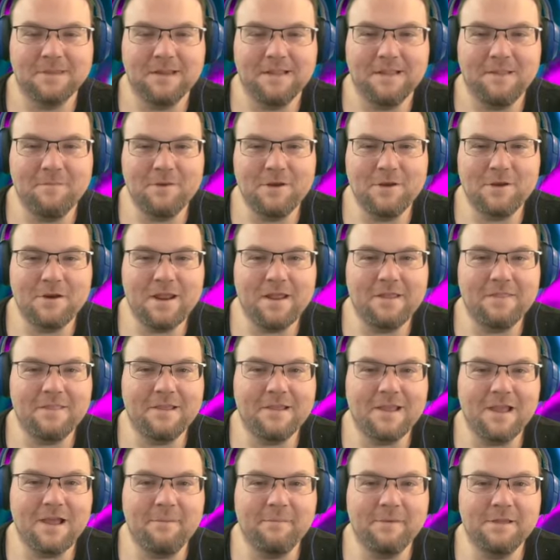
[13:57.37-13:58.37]
Let me know down in
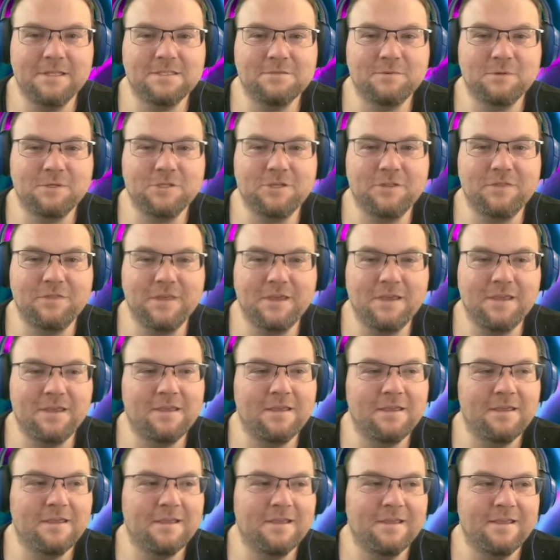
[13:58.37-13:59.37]
the comments what you
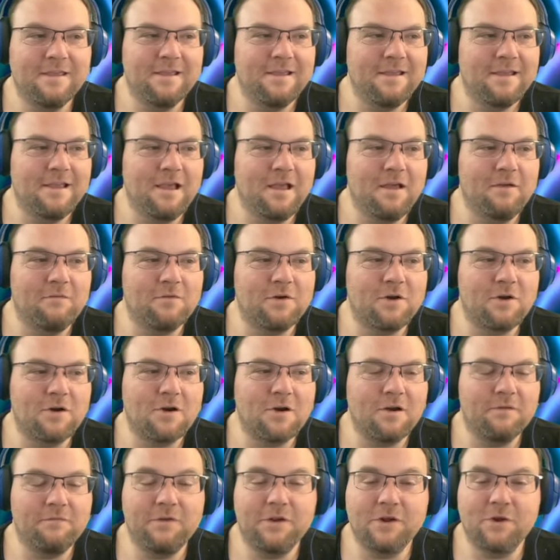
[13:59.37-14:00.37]
think of
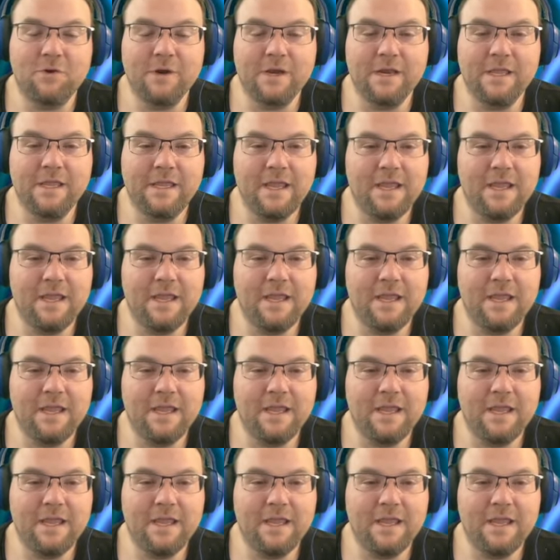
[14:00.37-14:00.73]
her, if you're going to